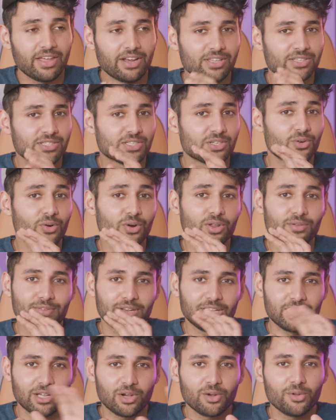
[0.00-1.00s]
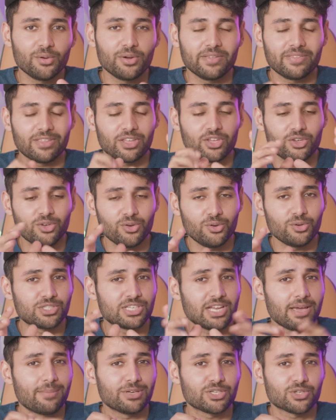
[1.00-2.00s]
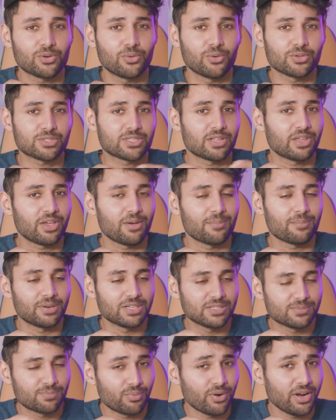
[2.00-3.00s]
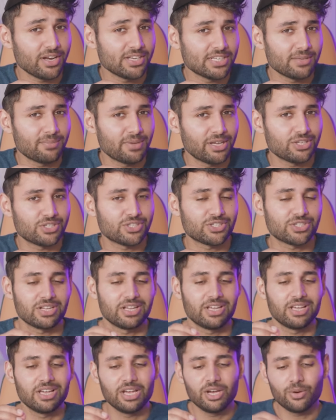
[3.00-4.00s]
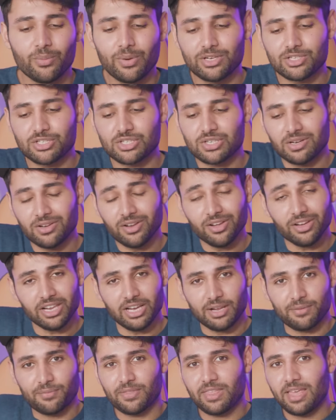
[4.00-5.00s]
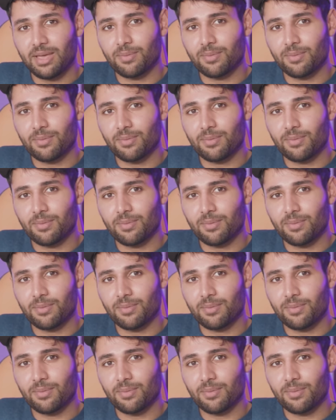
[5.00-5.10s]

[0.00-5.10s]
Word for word: that is not even including the huge damage caused to the company's brand image, which luckily for